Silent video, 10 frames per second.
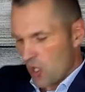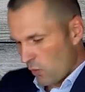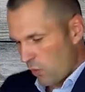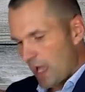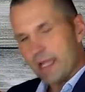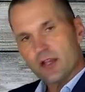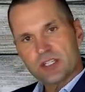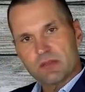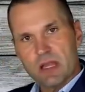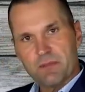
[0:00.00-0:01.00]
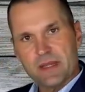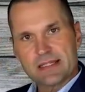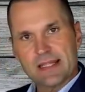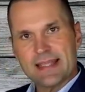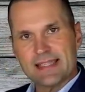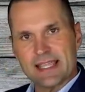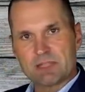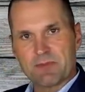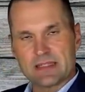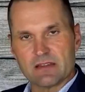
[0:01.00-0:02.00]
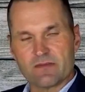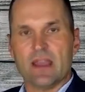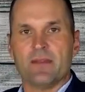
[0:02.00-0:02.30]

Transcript: Why are some companies less expensive?